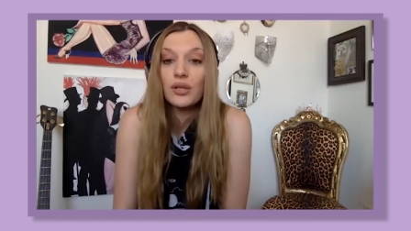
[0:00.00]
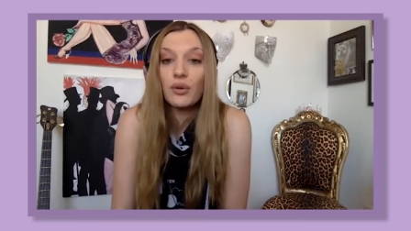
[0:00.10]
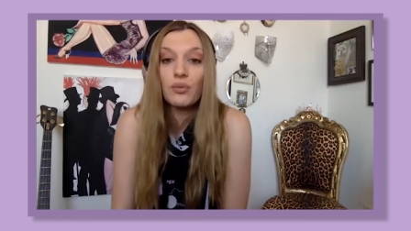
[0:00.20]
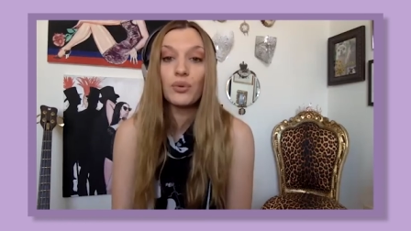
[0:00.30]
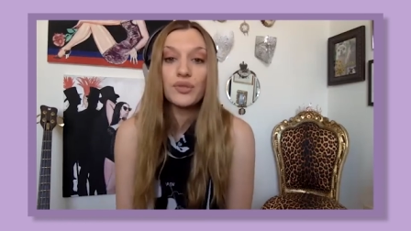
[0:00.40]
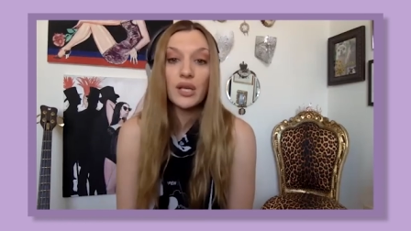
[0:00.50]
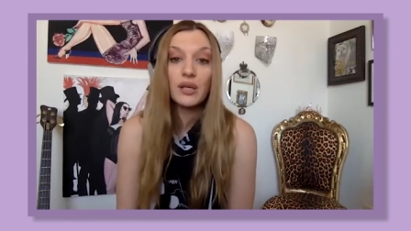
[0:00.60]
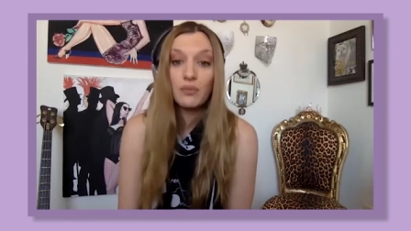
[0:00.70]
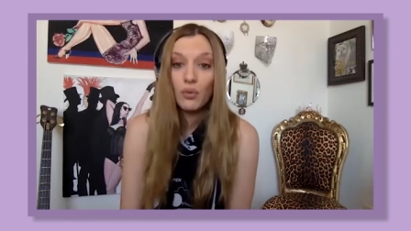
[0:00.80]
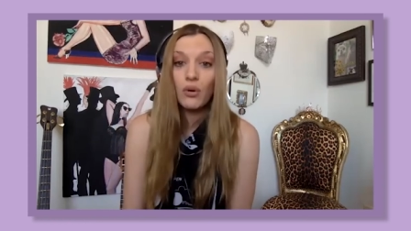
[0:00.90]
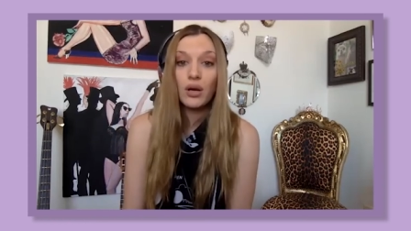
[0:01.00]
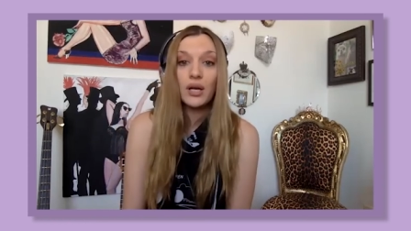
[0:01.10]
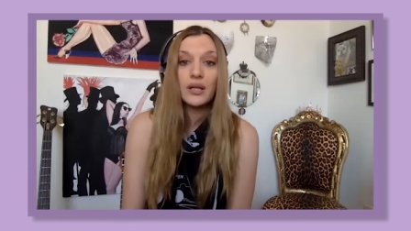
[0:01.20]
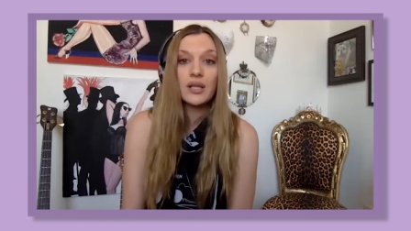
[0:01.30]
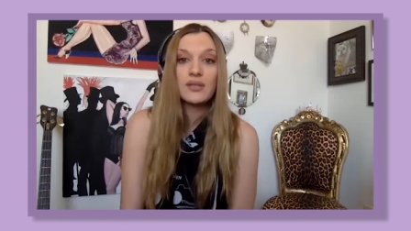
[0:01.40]
no rules anymore
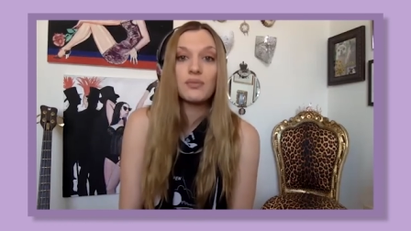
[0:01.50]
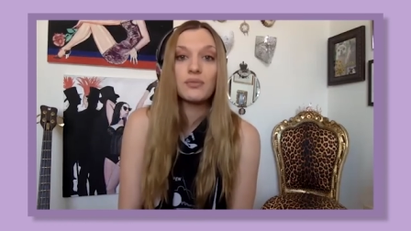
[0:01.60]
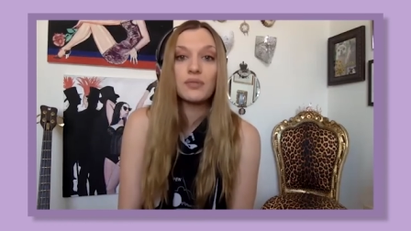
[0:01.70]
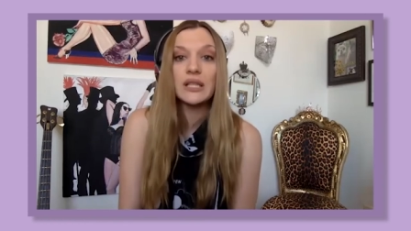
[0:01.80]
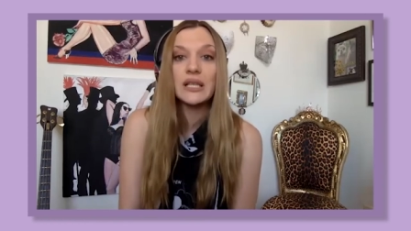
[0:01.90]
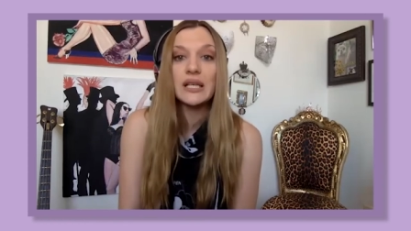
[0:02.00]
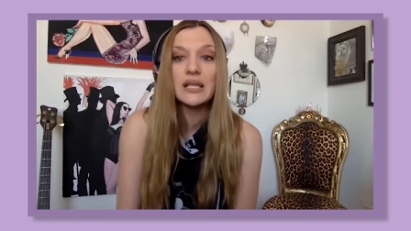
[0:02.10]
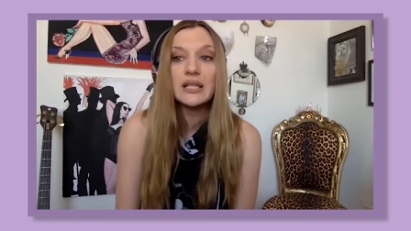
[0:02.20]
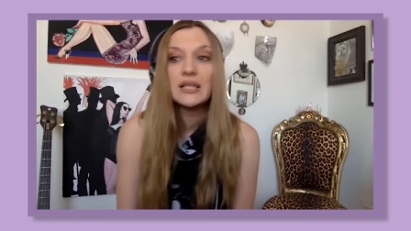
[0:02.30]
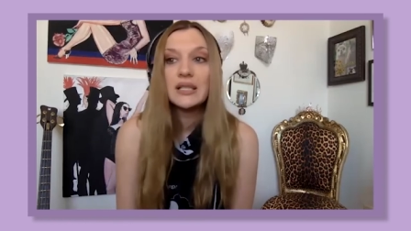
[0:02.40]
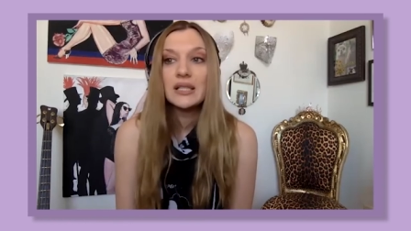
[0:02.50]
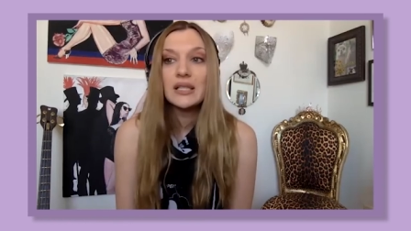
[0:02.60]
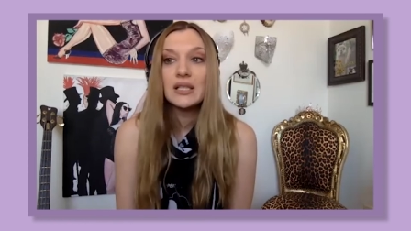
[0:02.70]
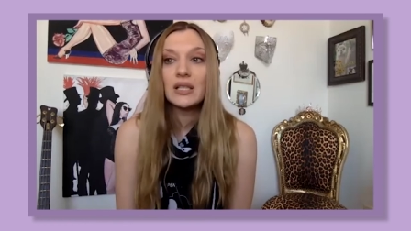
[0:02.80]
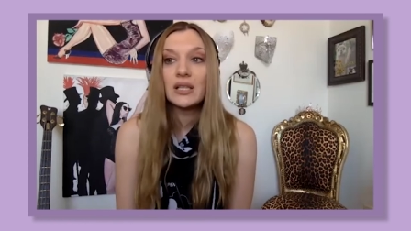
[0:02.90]
and that's a really
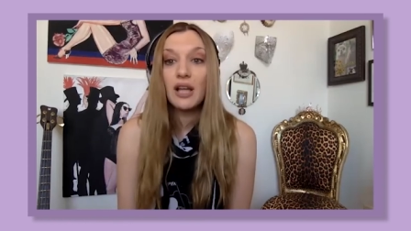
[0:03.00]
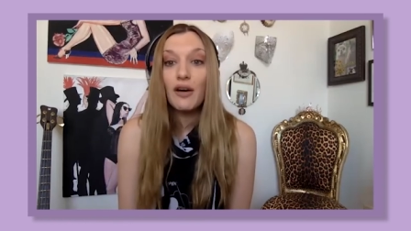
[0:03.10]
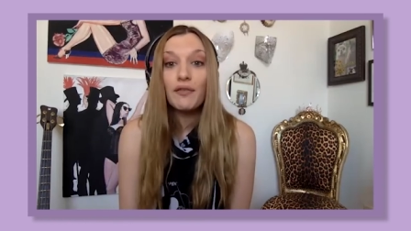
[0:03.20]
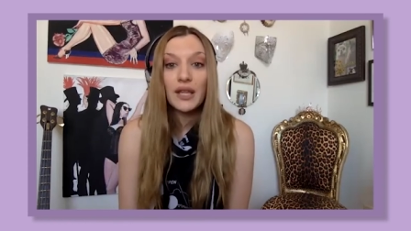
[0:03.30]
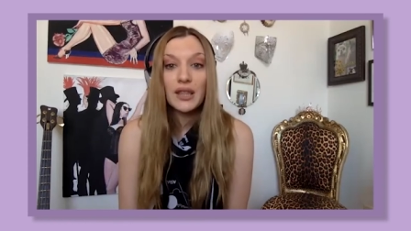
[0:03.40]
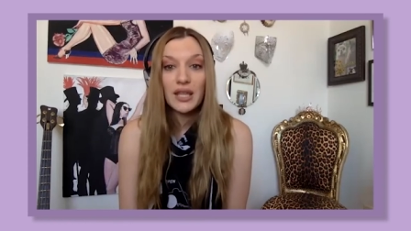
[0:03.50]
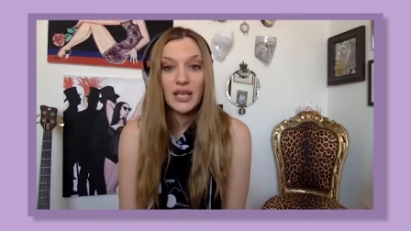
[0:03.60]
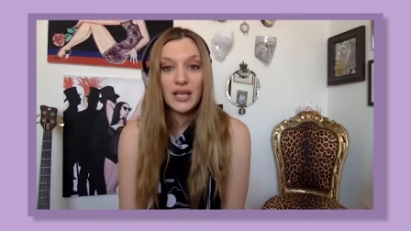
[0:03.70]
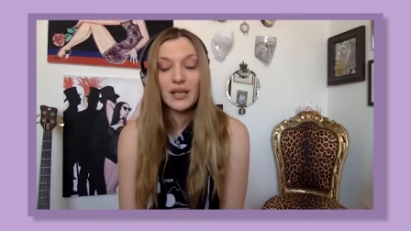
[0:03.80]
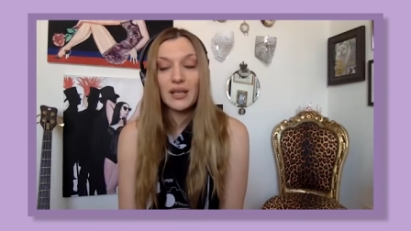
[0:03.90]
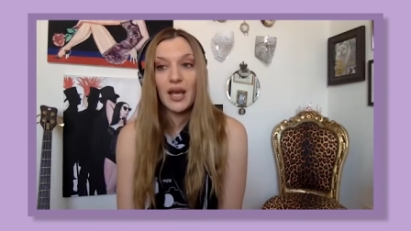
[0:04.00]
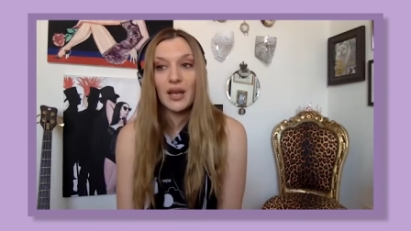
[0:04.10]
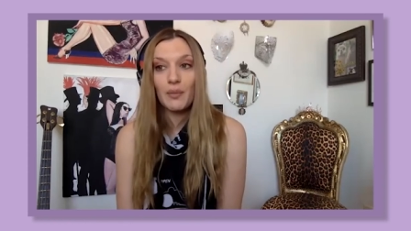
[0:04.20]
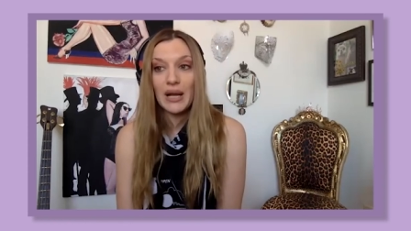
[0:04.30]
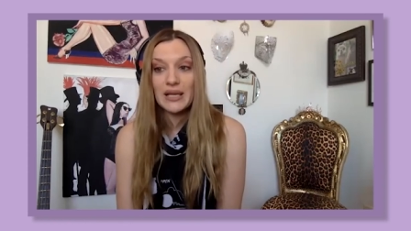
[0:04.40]
lovely thing and
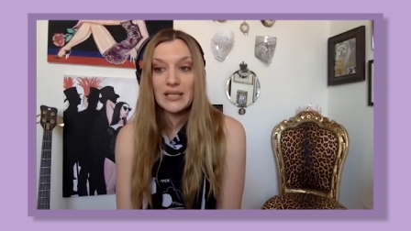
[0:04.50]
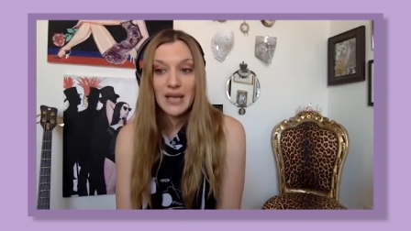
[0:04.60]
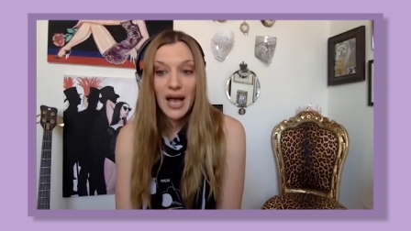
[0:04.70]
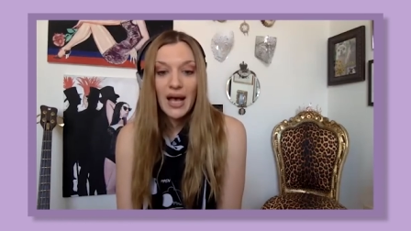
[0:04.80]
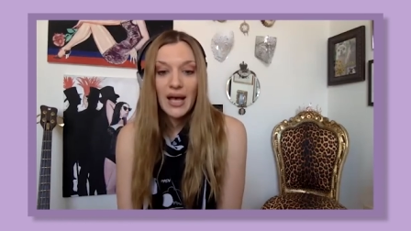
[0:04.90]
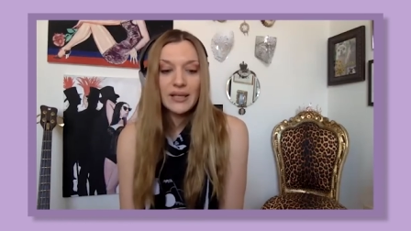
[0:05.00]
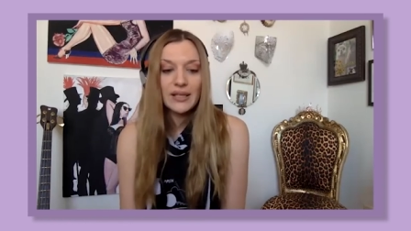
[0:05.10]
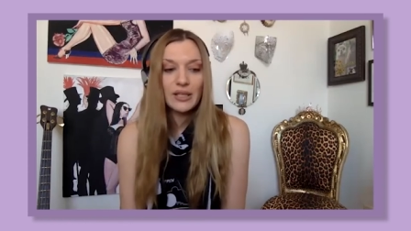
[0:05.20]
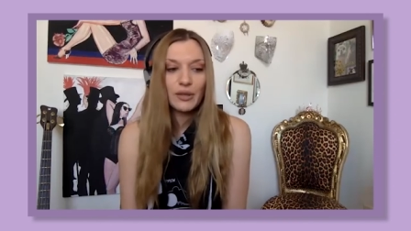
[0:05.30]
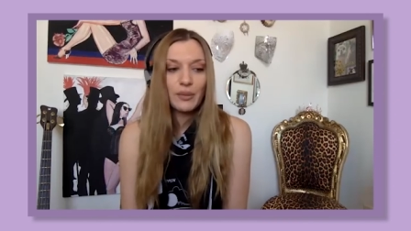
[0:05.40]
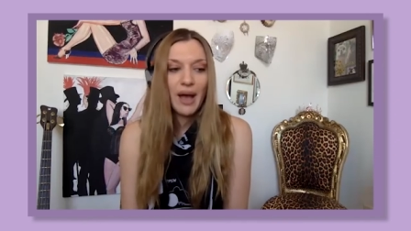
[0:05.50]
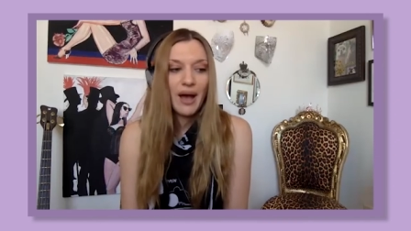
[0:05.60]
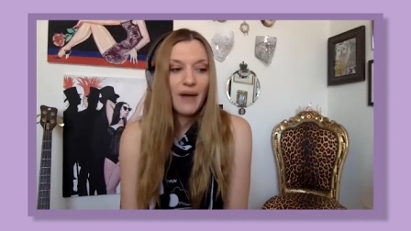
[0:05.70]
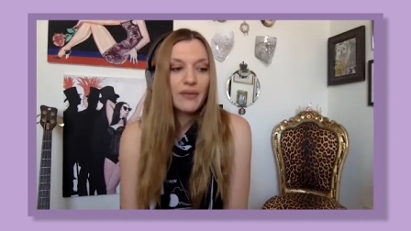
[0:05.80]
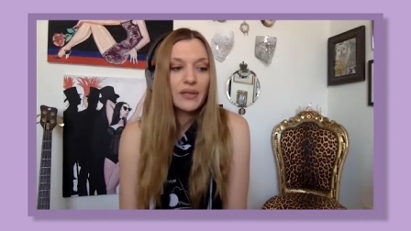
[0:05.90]
and my dad you know
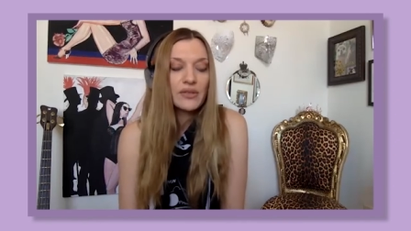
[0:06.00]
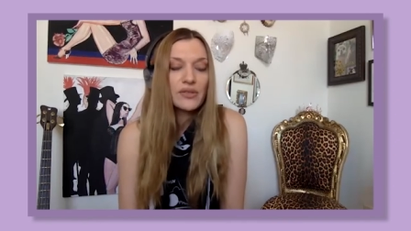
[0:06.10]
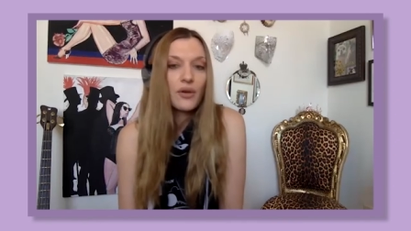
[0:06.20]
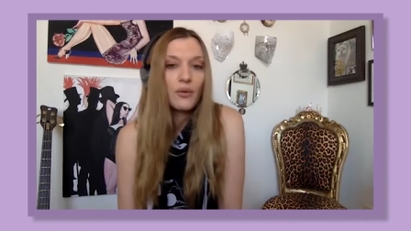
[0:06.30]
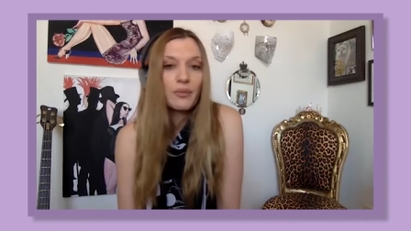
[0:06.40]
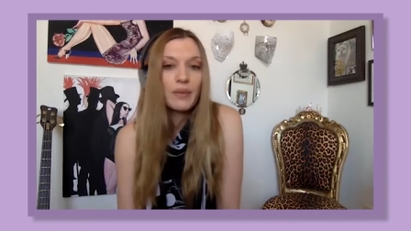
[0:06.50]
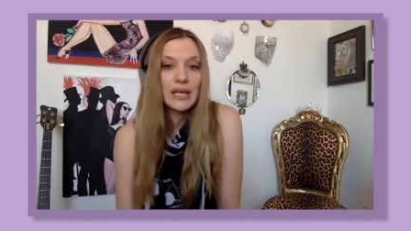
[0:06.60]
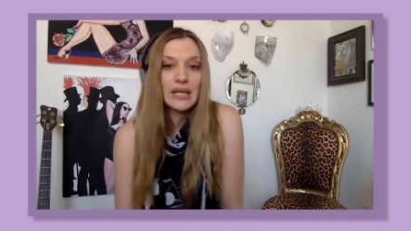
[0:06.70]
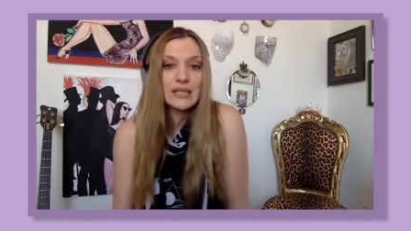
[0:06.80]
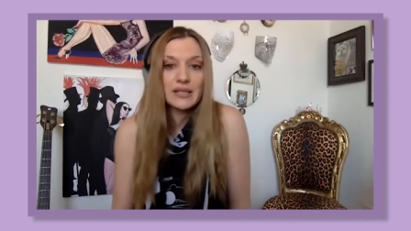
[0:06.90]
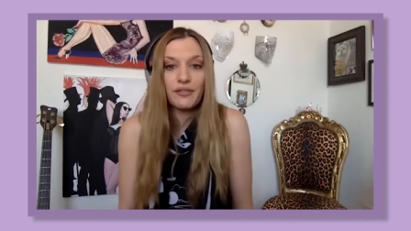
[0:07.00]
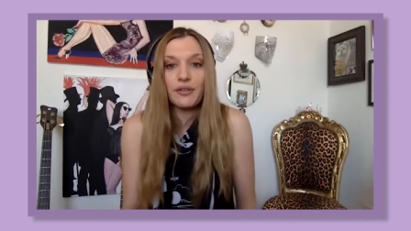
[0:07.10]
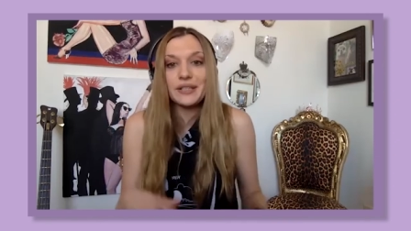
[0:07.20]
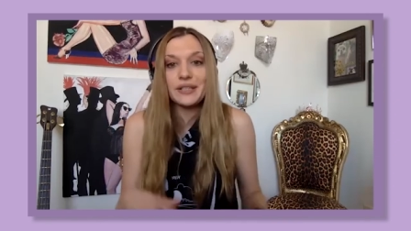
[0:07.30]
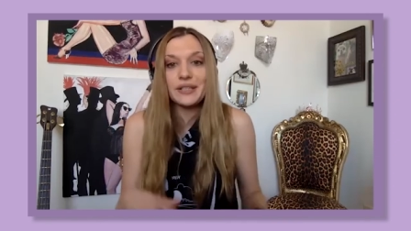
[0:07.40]
having so many different